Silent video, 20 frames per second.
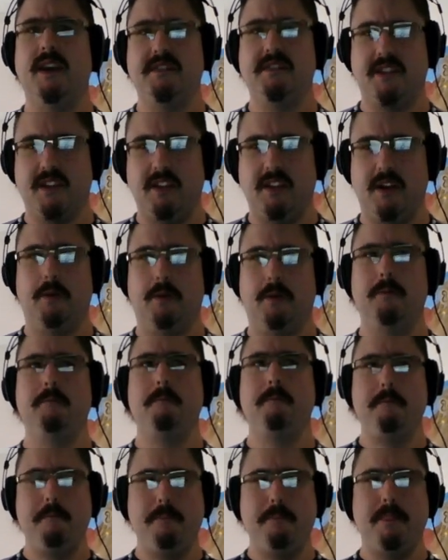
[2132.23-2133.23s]
He's a clone.
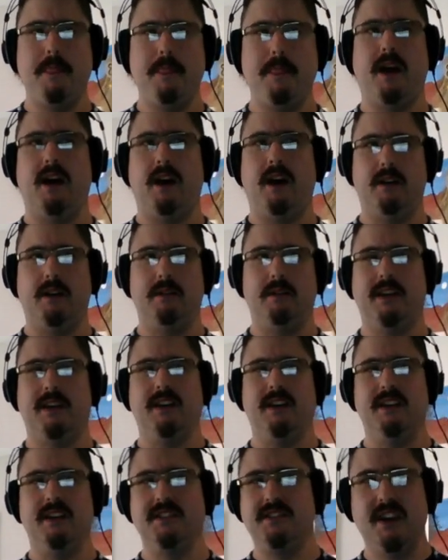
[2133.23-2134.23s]

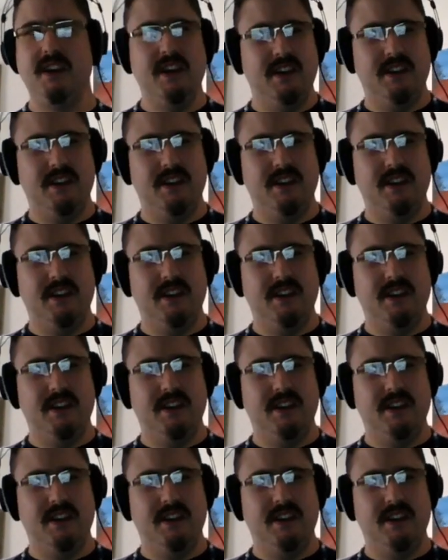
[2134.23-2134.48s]
Because